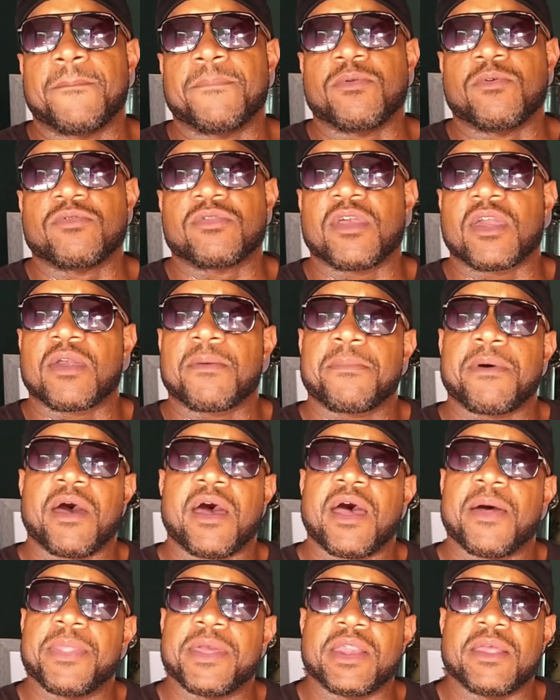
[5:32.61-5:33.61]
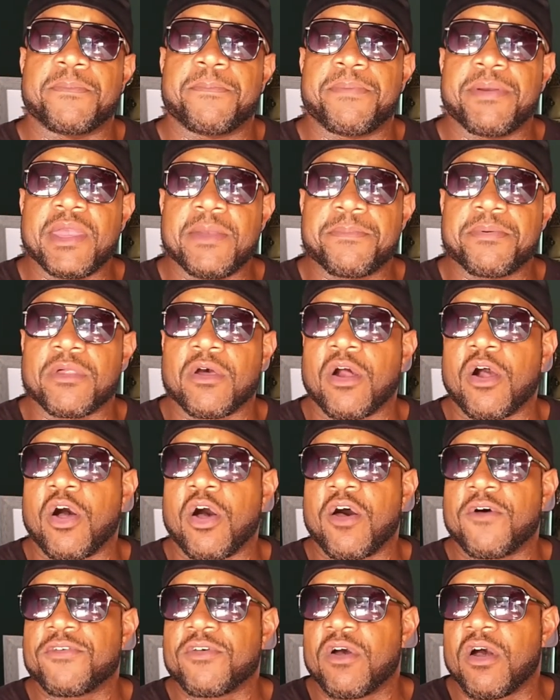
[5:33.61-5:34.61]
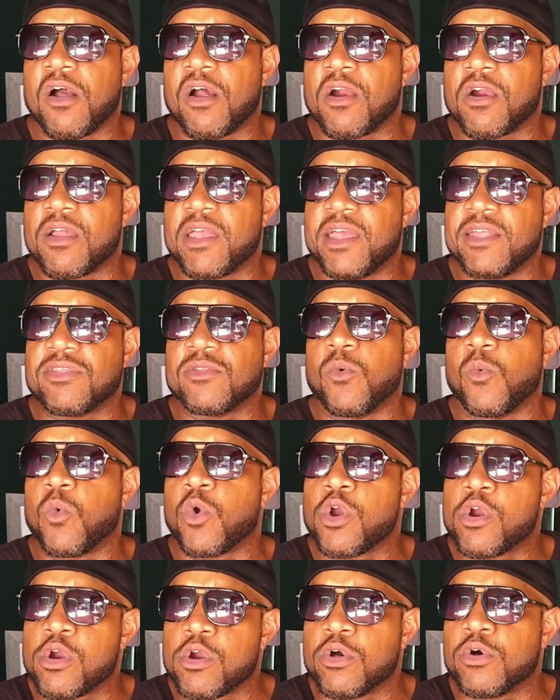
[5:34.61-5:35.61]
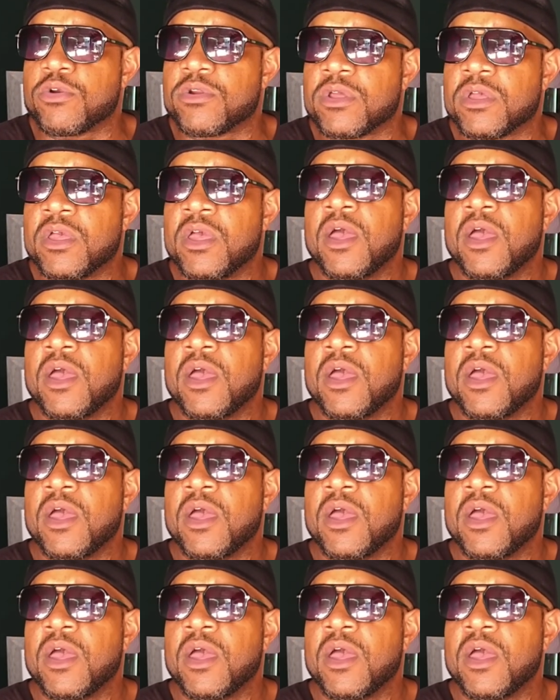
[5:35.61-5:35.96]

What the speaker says: You think about how many people are in the world,